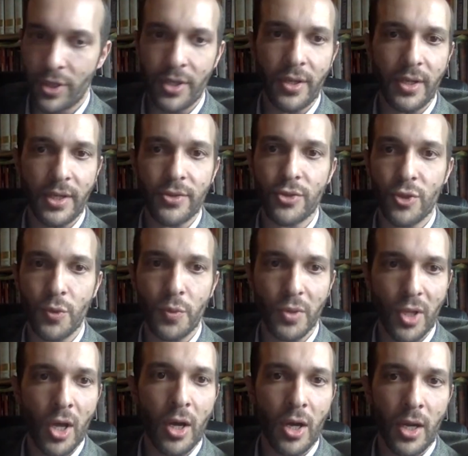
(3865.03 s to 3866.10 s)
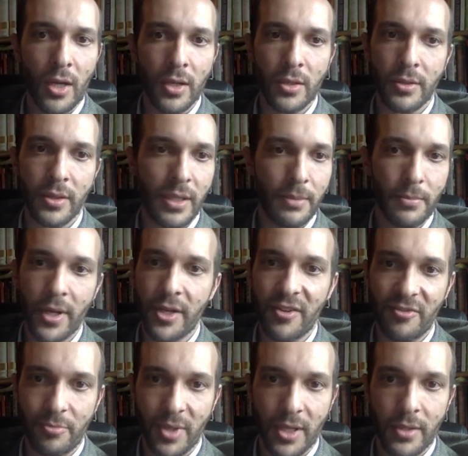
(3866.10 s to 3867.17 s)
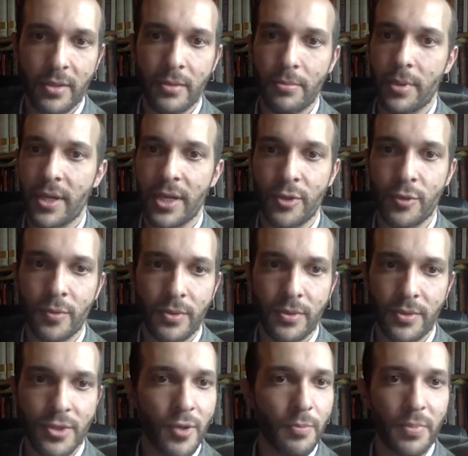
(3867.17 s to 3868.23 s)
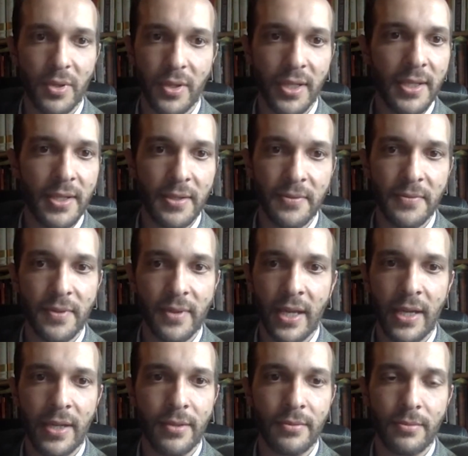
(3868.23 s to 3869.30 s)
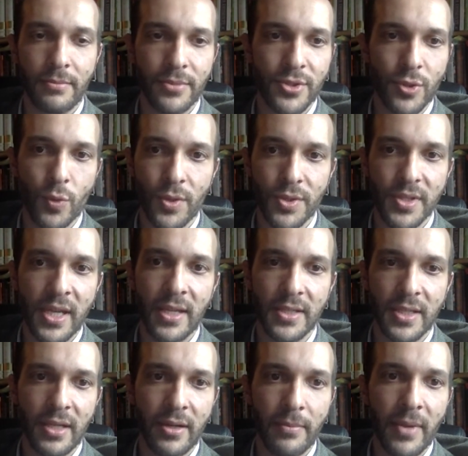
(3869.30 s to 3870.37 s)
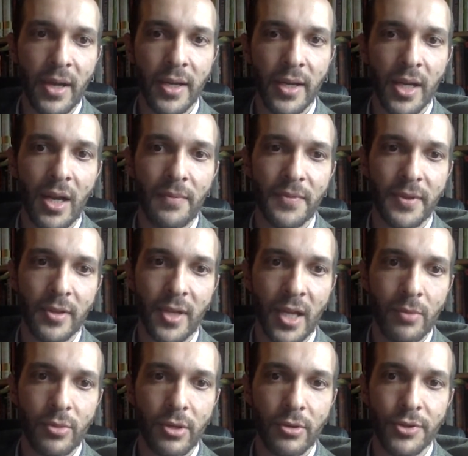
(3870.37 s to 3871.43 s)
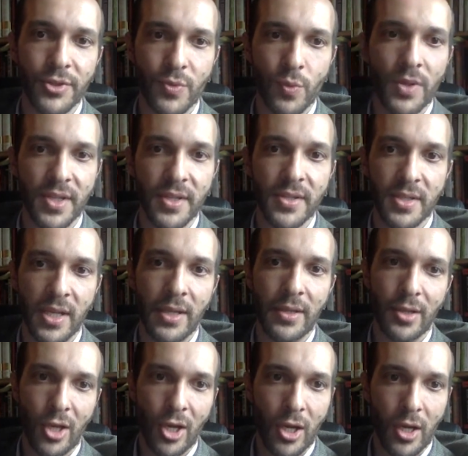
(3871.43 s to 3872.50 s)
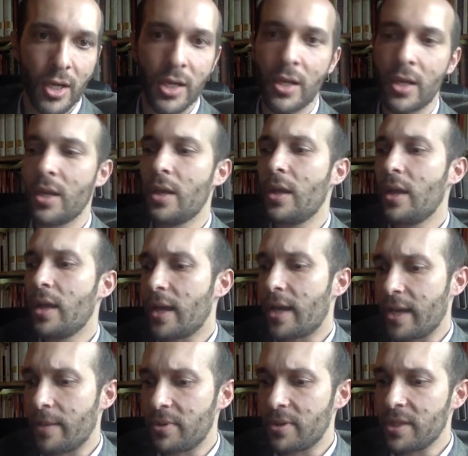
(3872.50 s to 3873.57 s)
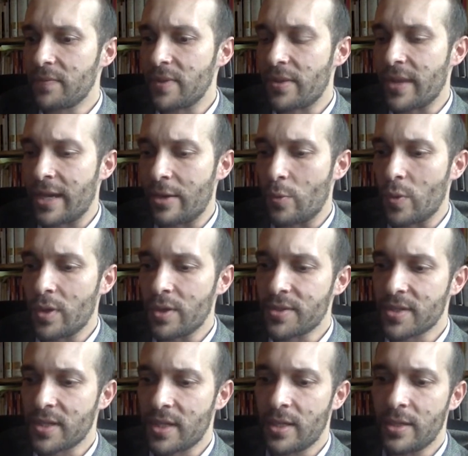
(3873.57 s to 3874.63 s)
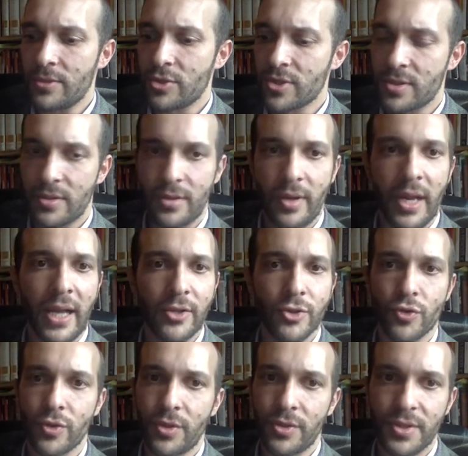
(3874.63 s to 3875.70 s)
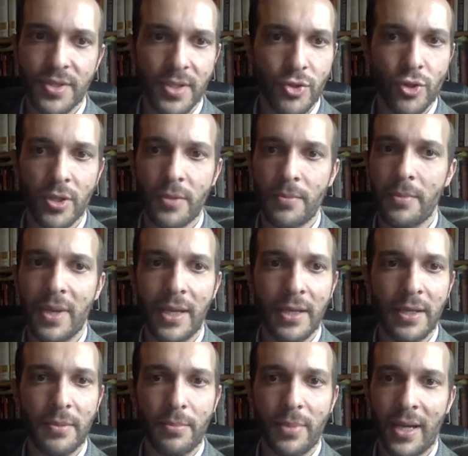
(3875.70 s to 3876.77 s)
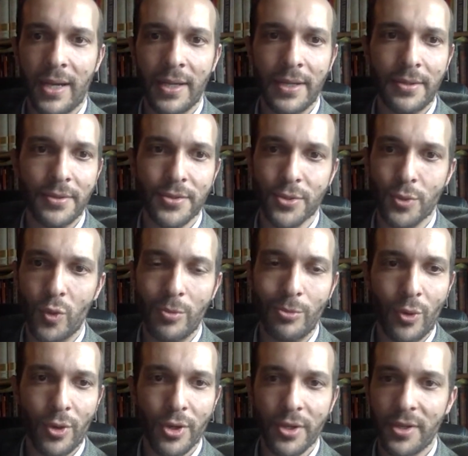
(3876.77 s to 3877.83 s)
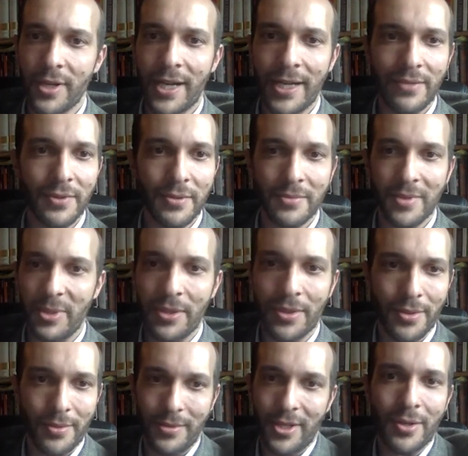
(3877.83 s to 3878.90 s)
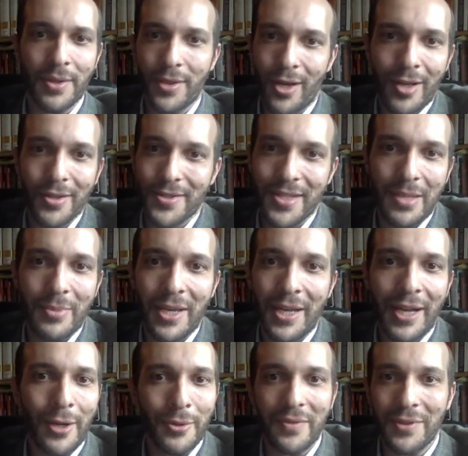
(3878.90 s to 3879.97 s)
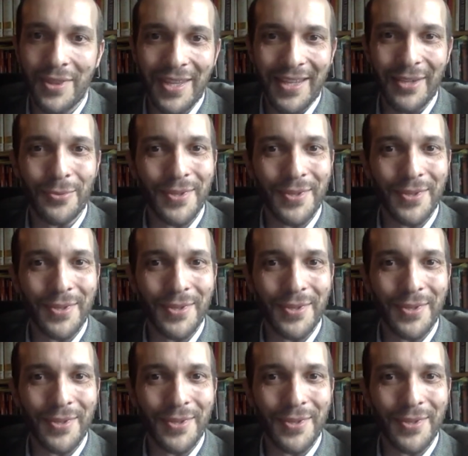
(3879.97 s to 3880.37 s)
written into law. It might have been, but I don't, don't believe that schools can't carry Mein Kampf in their libraries was a state law. I believe that that was a just natural decision made by the school board and not even, I mean, you know, and thoughtlessly made. I don't even